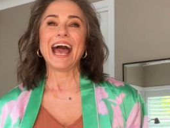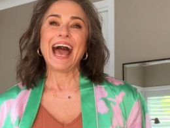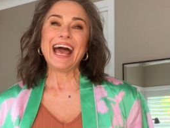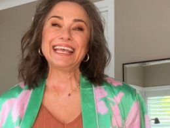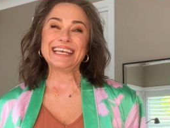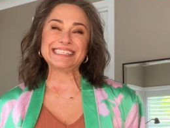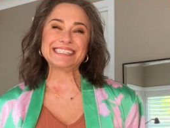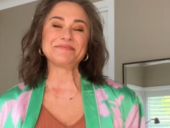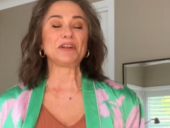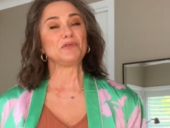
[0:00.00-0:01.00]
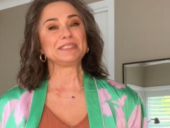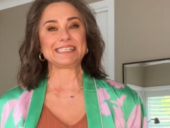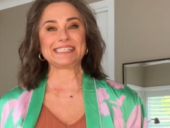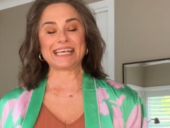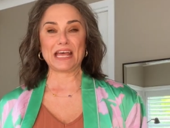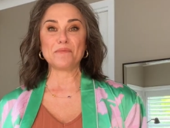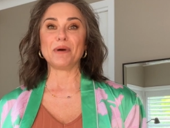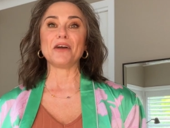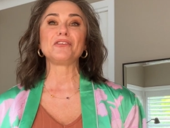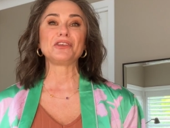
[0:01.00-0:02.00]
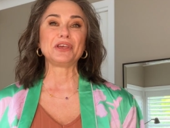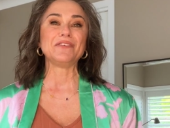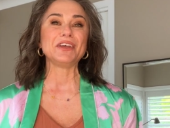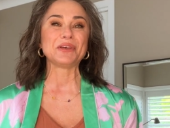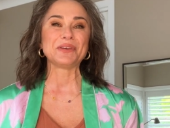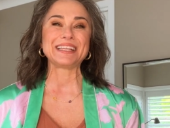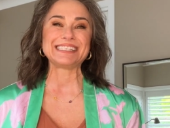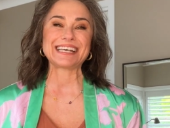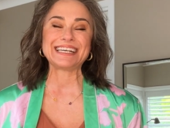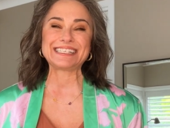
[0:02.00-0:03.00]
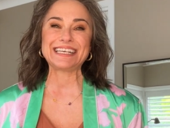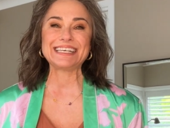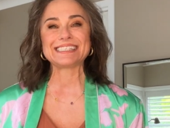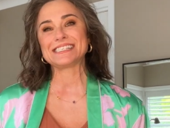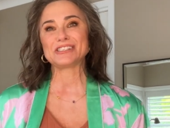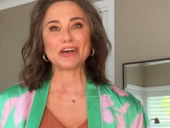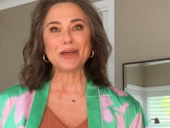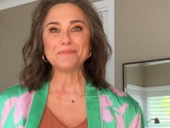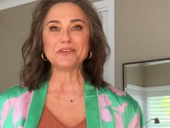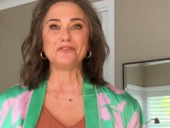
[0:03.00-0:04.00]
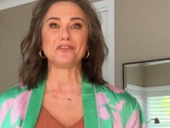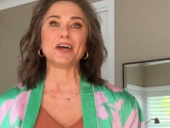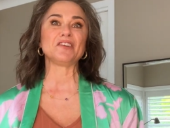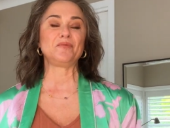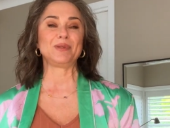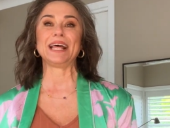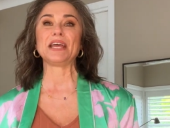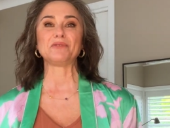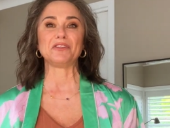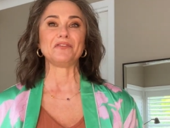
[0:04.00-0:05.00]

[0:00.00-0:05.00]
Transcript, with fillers: I guess what I want to say by giving you these ideas is don't be afraid of playing with